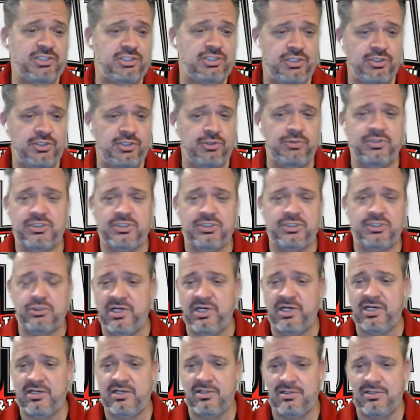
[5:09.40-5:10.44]
do as
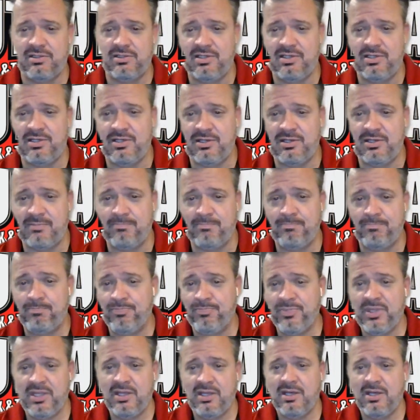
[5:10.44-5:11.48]
well. And
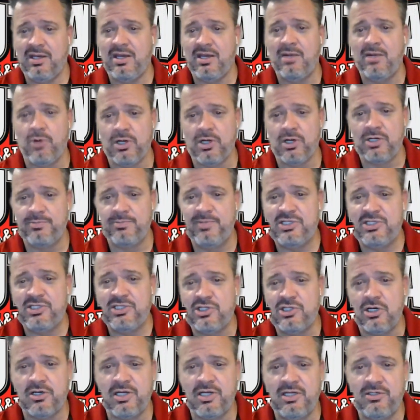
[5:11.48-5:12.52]
we're going to be
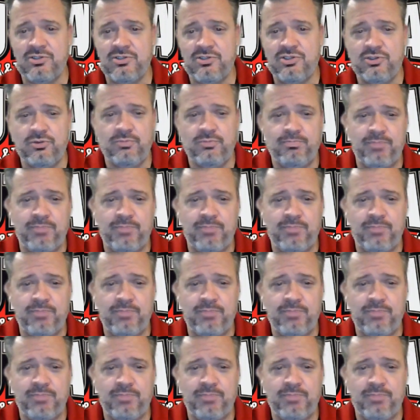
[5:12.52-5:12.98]
talking to